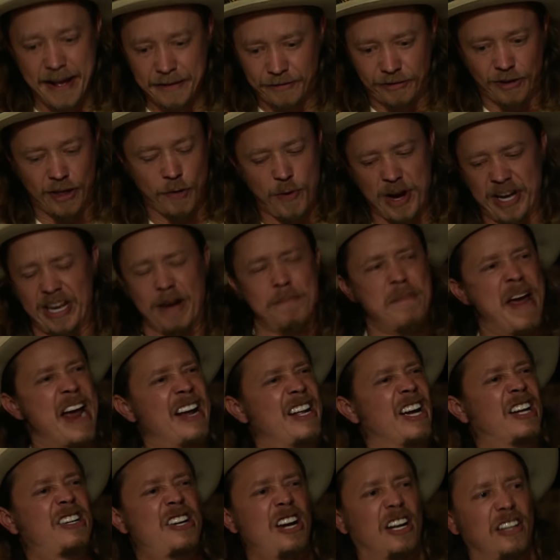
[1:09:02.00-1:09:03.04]
so that we can make
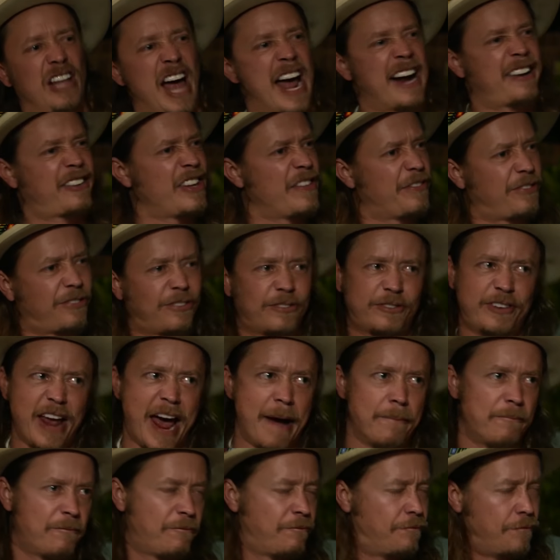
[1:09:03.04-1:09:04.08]
a collective
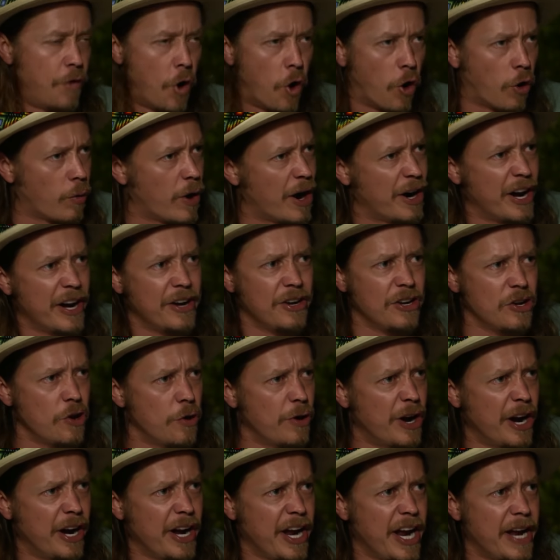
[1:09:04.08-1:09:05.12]
step forward in
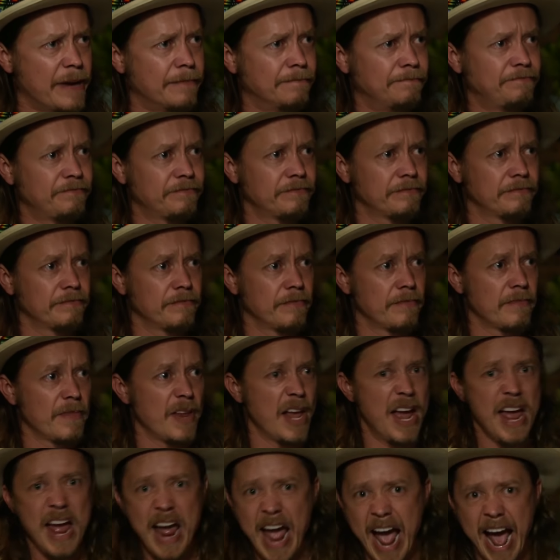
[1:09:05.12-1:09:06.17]
unity
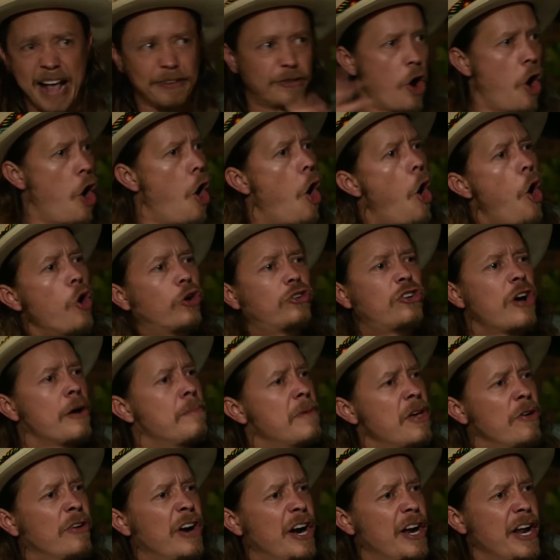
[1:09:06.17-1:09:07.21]
as a whole
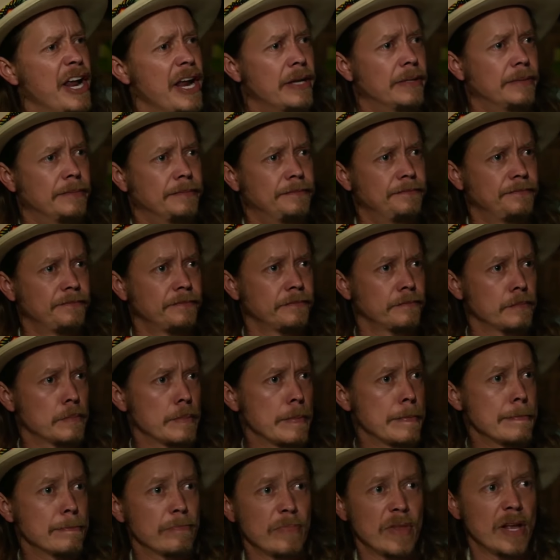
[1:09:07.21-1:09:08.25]
community.
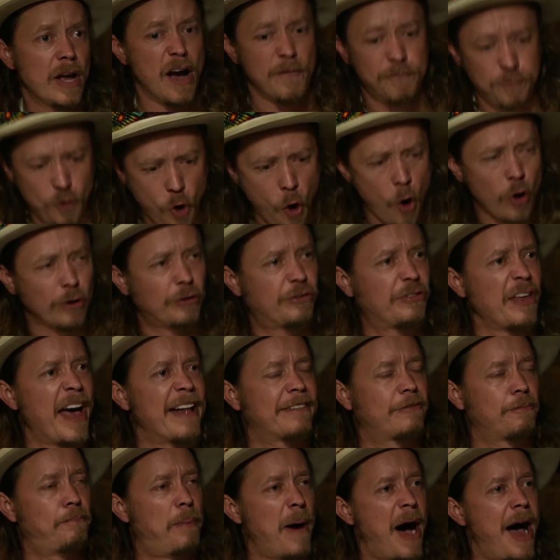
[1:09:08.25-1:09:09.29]
Of course
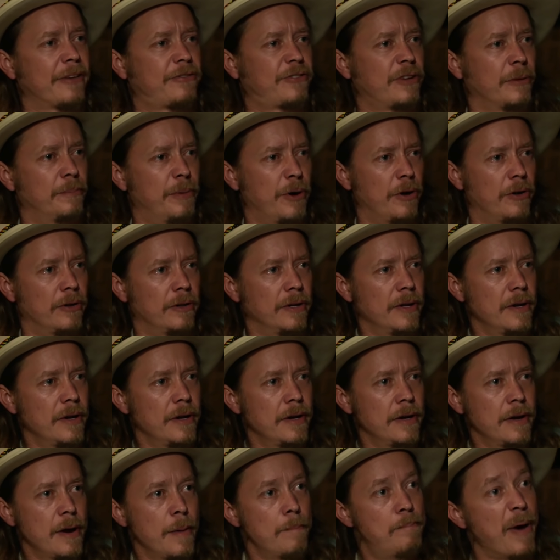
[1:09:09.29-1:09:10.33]
that's possible,
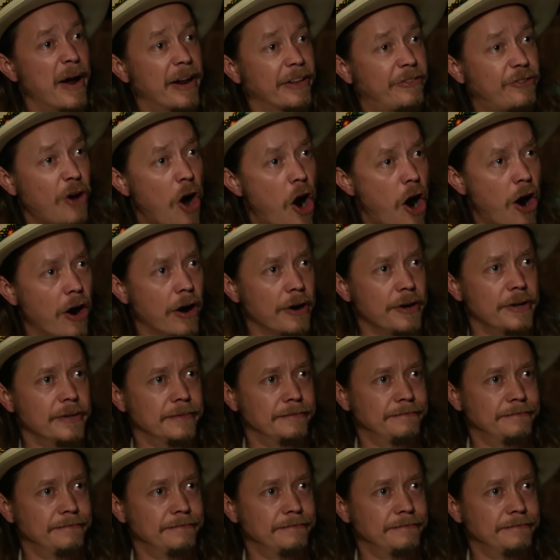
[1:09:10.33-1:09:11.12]
but it's hard.